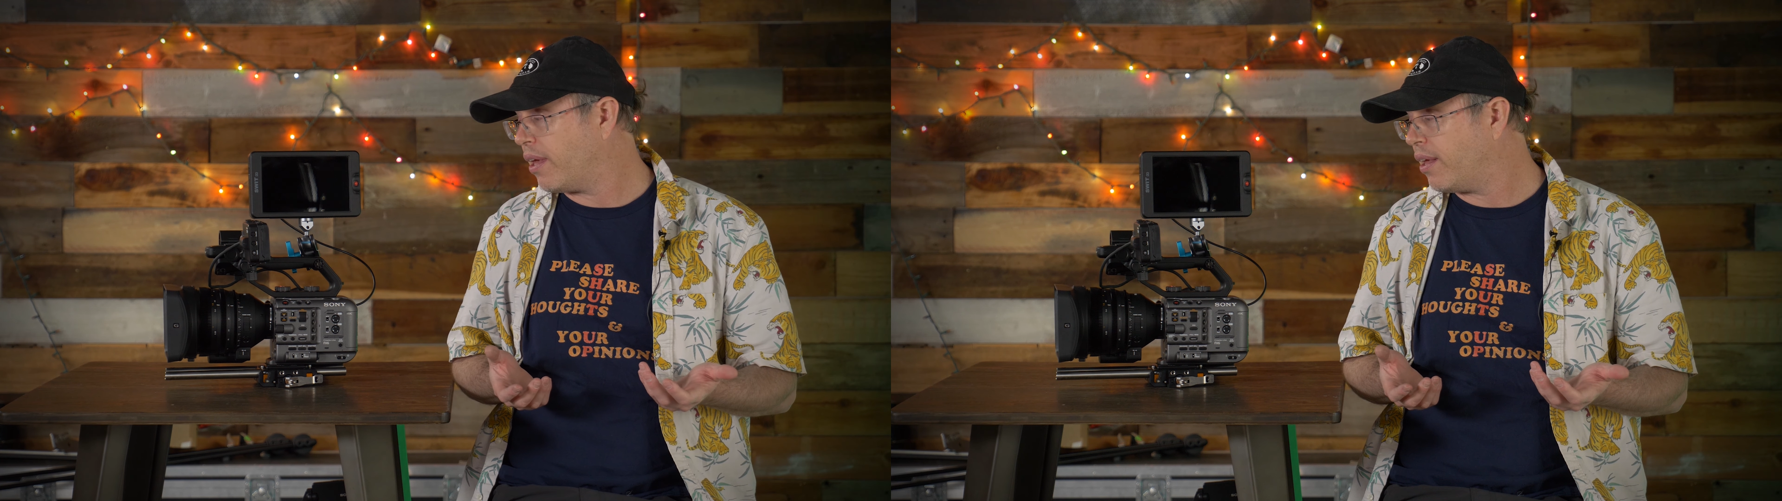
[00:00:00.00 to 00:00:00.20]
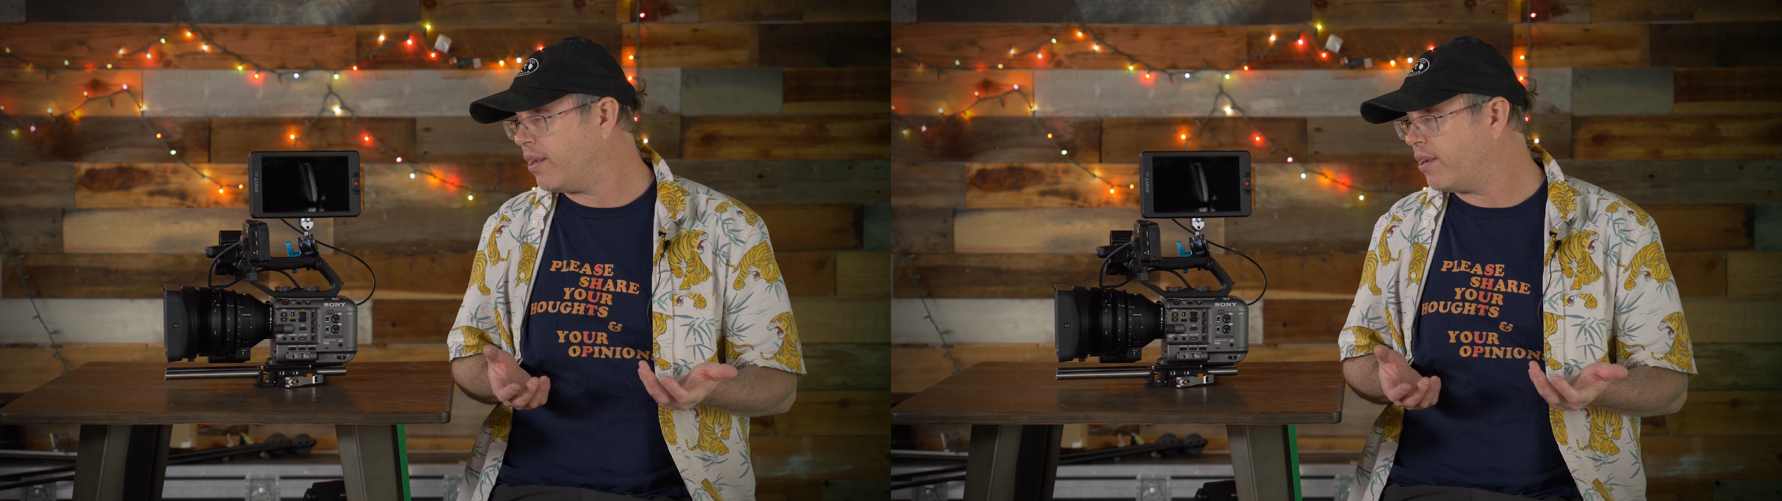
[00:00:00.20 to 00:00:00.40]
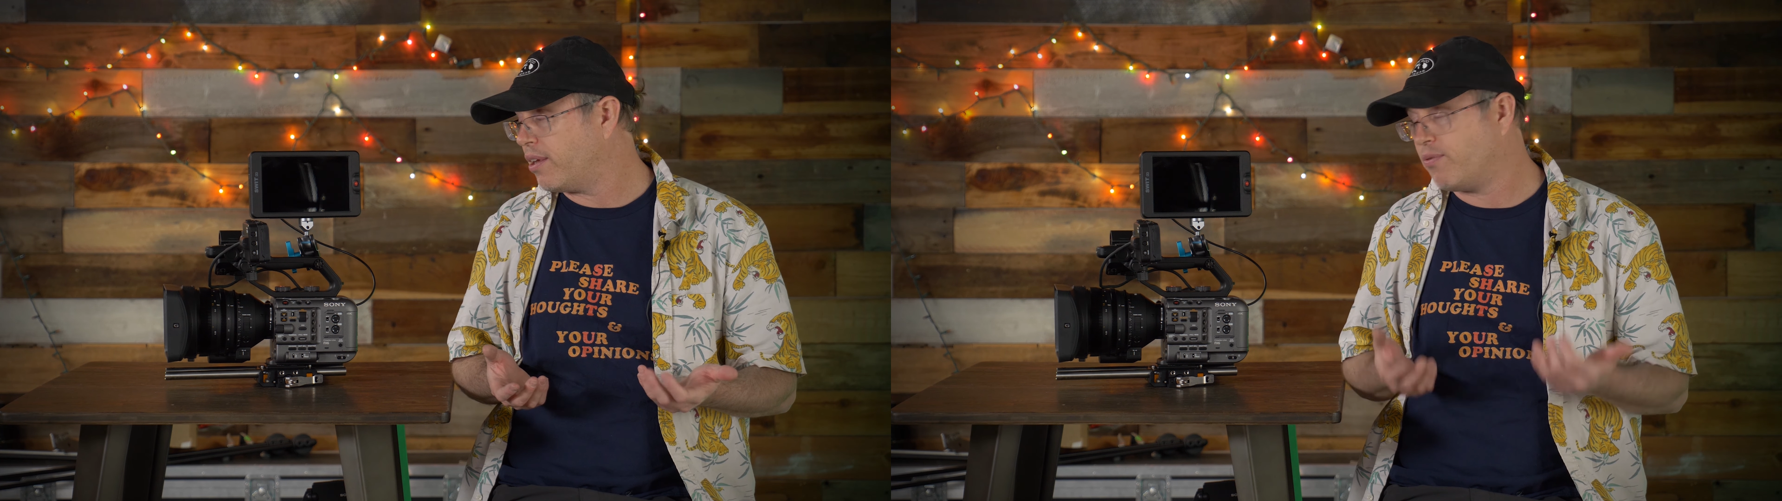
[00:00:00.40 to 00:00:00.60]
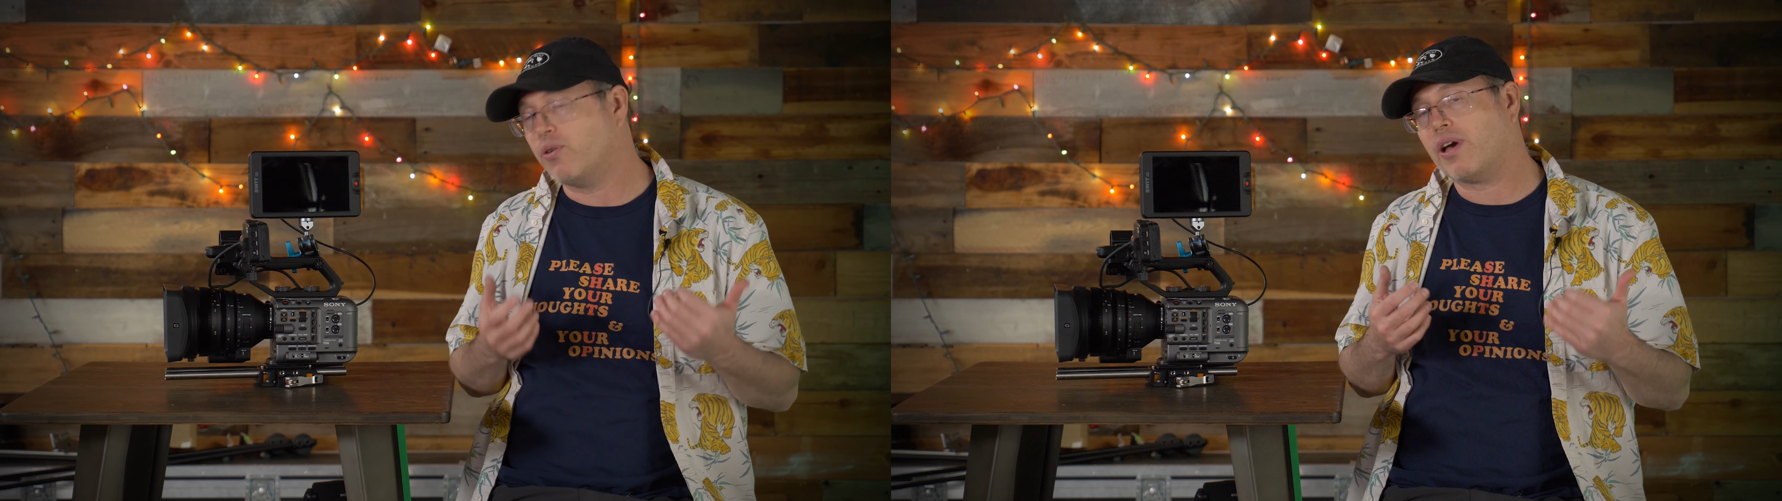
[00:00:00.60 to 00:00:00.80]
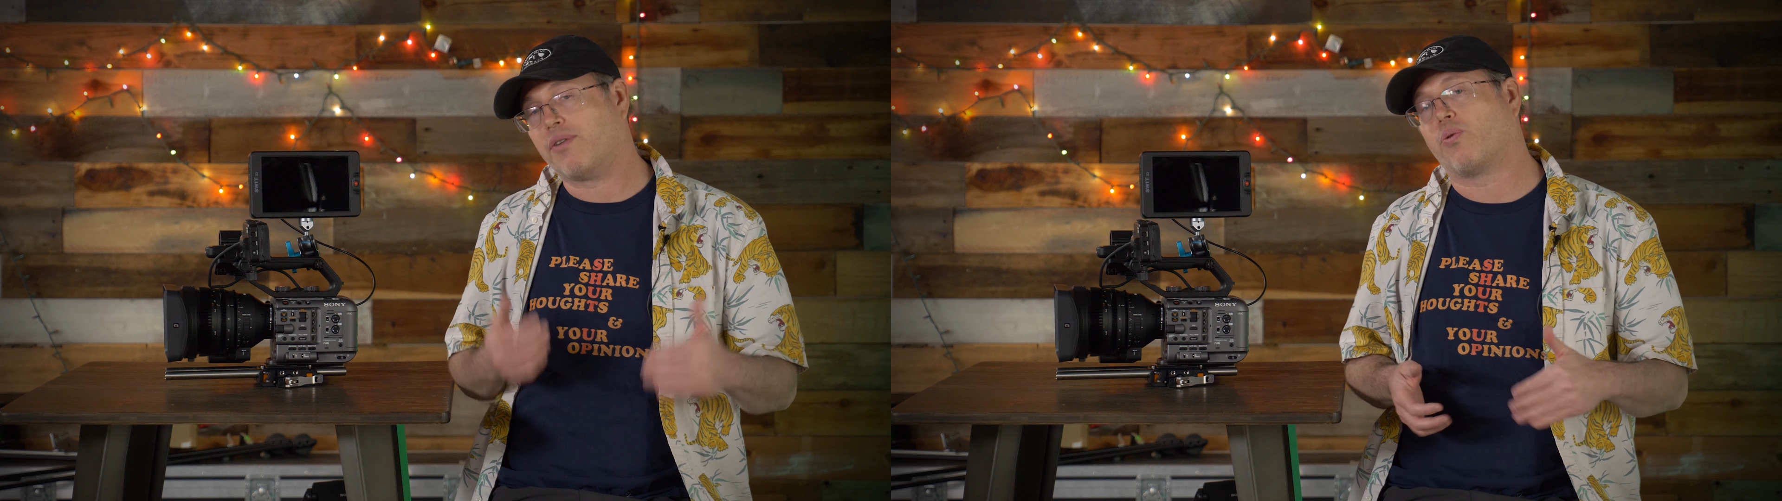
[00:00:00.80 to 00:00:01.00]
and if
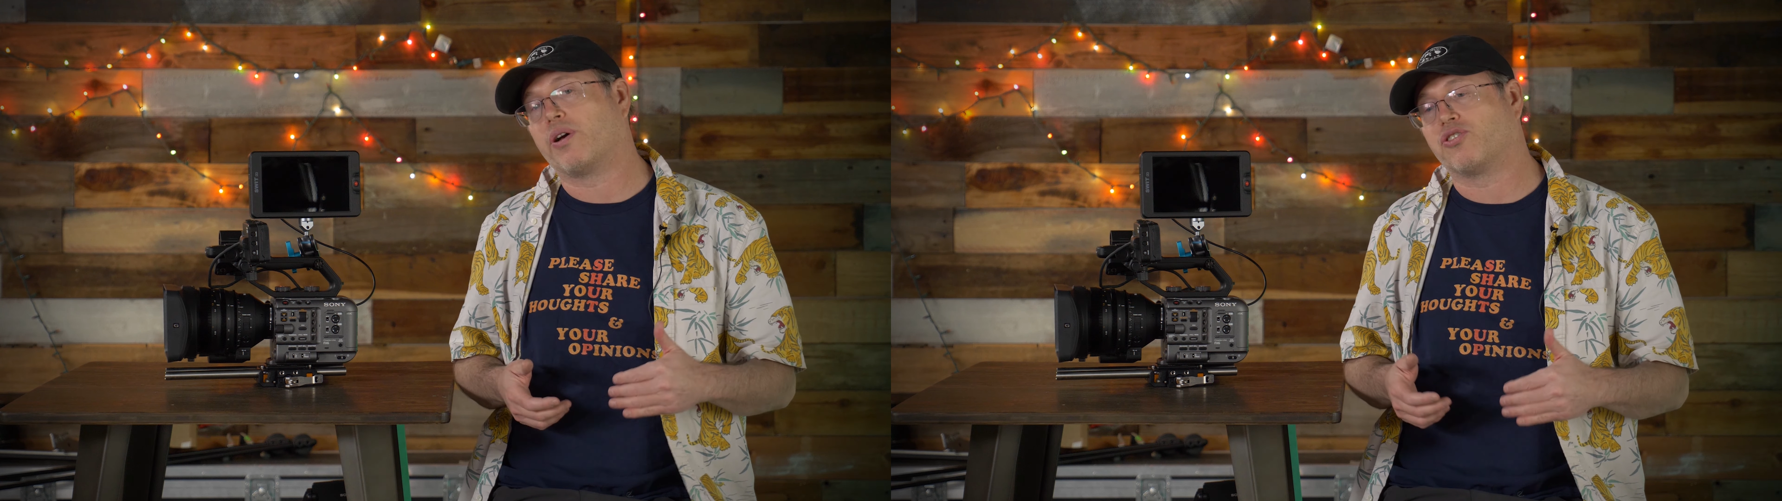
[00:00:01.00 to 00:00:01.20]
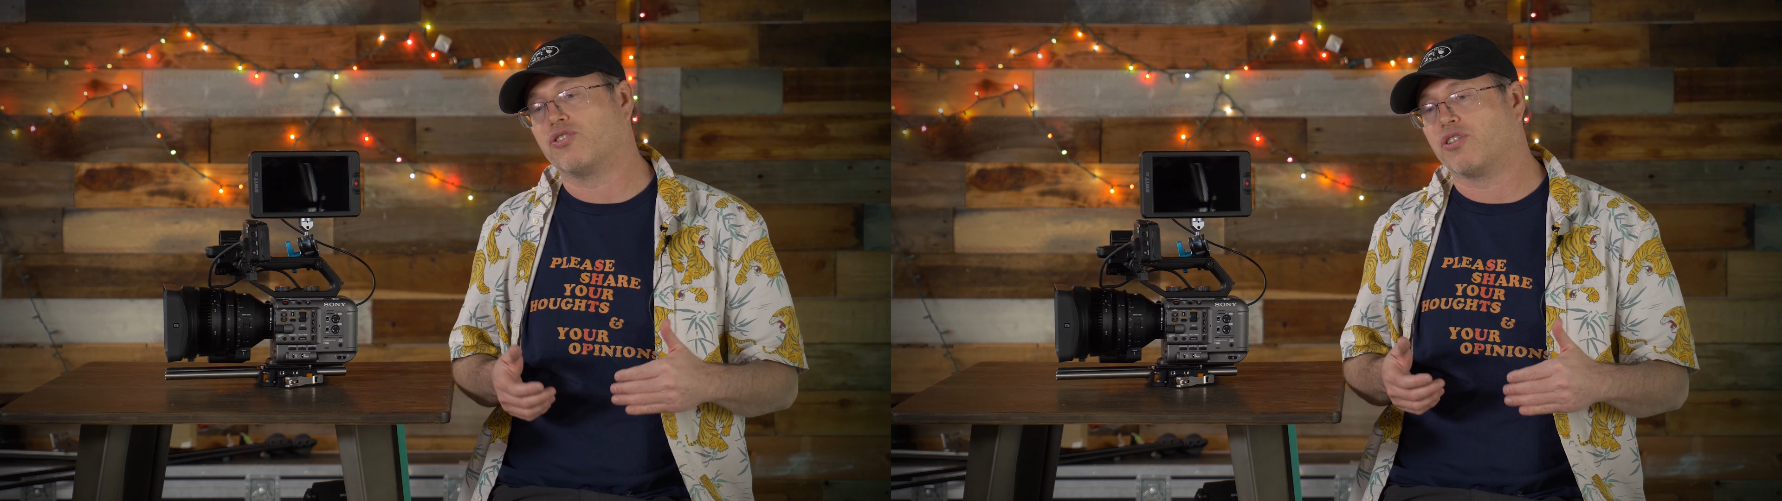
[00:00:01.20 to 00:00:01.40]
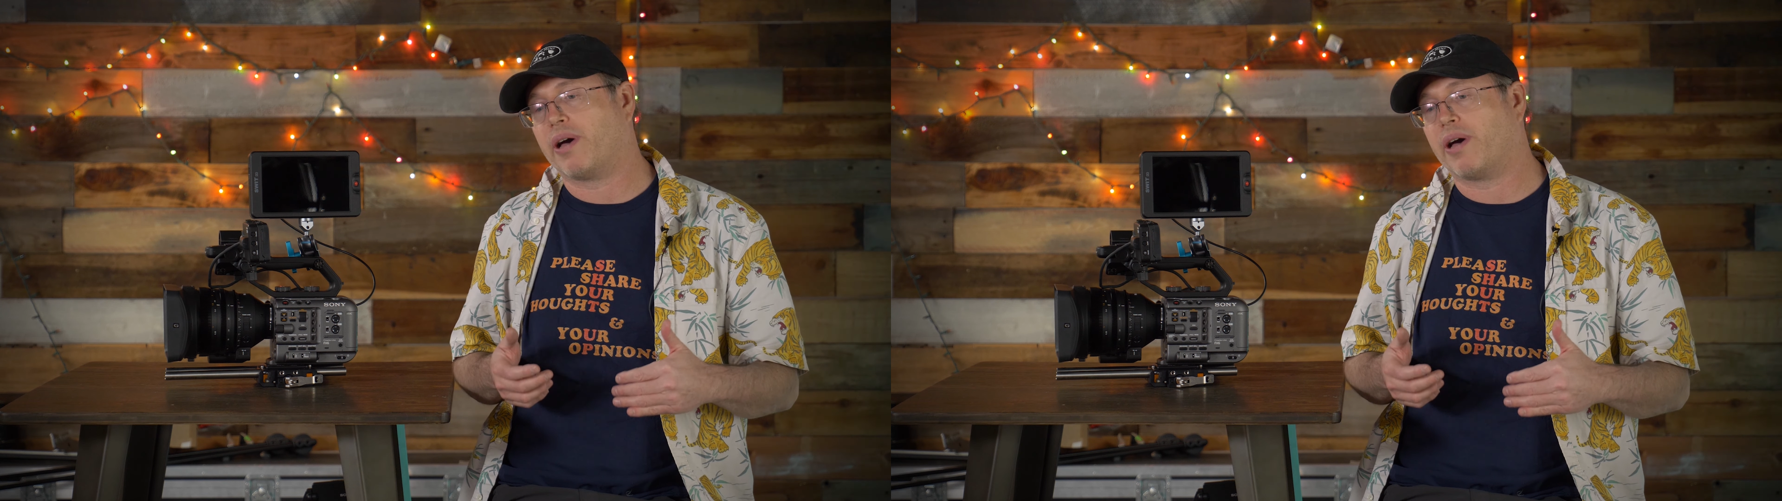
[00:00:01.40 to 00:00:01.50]
you have questions